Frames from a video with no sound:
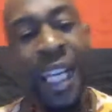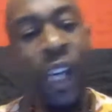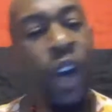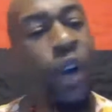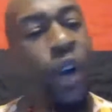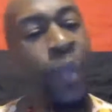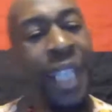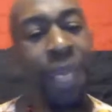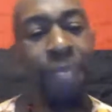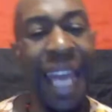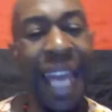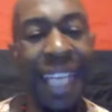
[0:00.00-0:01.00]
go on with that
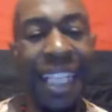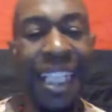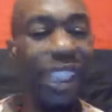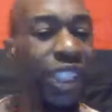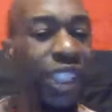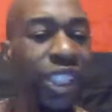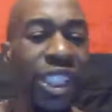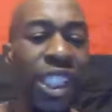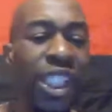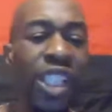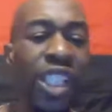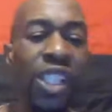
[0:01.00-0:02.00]
Black-ish,
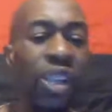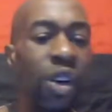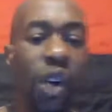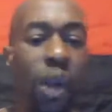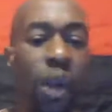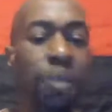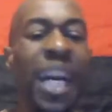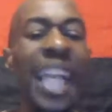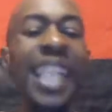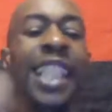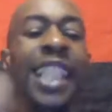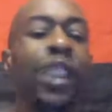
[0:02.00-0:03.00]
but
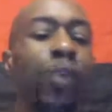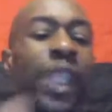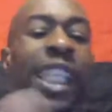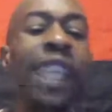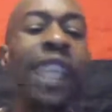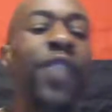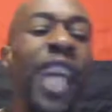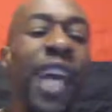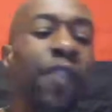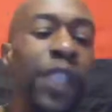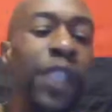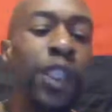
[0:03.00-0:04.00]
at least we give the
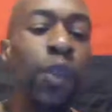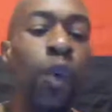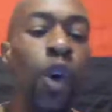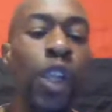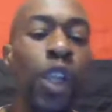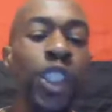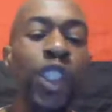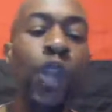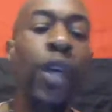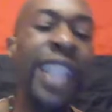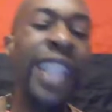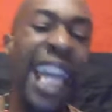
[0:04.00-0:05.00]
effort towards
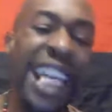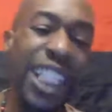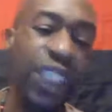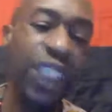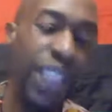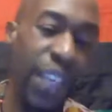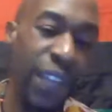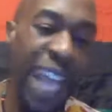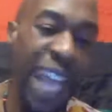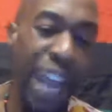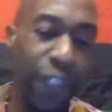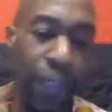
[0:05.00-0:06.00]
knowing that each and every
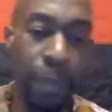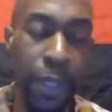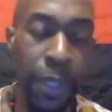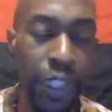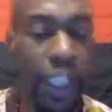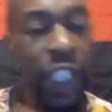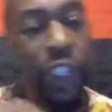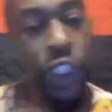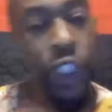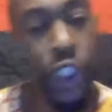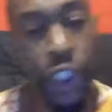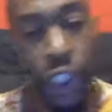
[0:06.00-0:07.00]
African person
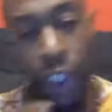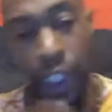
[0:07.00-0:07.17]
understood